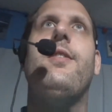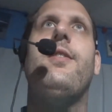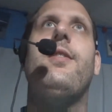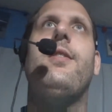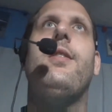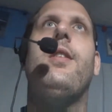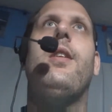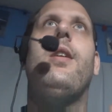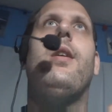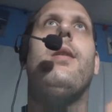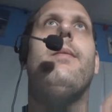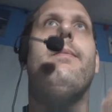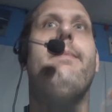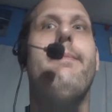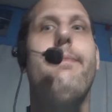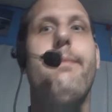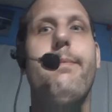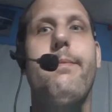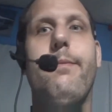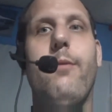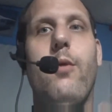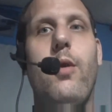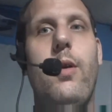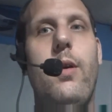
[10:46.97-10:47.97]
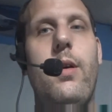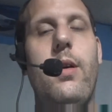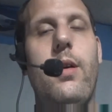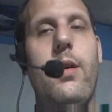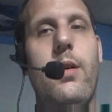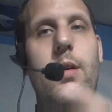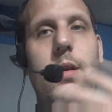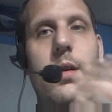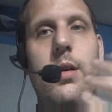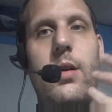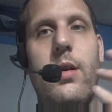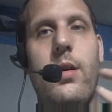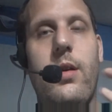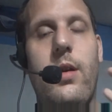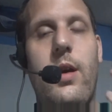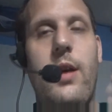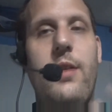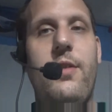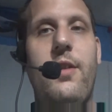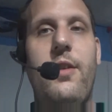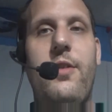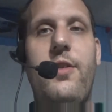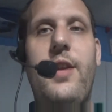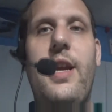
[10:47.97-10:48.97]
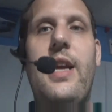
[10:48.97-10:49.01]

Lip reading: as I stated, RAM is volatile.